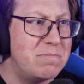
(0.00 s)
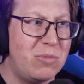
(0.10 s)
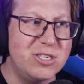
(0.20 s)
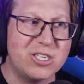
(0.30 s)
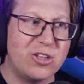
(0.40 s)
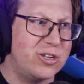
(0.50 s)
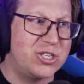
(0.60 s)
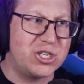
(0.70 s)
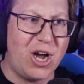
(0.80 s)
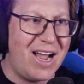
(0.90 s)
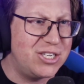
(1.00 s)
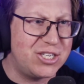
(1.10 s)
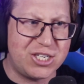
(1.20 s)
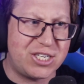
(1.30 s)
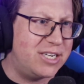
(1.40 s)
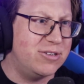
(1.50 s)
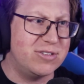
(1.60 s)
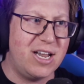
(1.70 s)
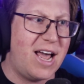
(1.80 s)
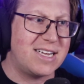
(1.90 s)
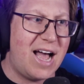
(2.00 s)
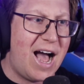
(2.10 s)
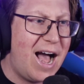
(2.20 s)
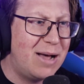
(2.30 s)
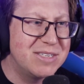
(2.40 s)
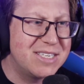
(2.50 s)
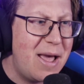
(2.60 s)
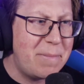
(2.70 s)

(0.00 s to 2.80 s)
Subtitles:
monster. Those giant shield-like arms,